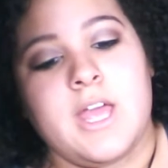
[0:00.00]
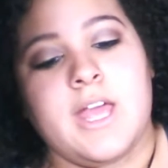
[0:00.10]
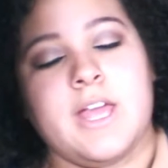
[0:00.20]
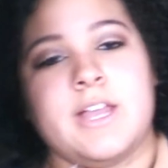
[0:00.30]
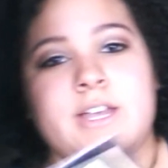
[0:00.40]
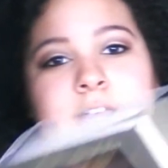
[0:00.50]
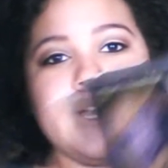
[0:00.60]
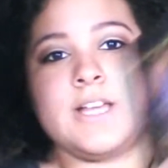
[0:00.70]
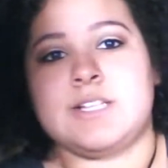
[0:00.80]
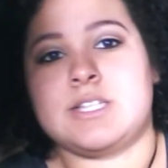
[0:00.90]
and it
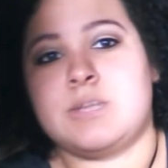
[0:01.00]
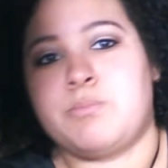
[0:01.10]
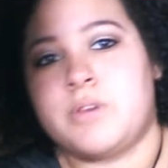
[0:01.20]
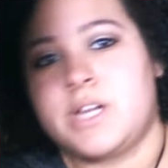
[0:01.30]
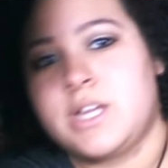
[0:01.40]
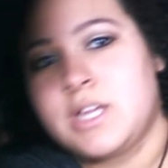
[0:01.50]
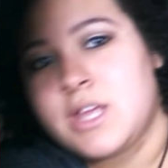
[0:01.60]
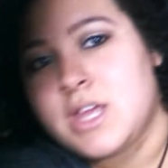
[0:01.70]
has the pretty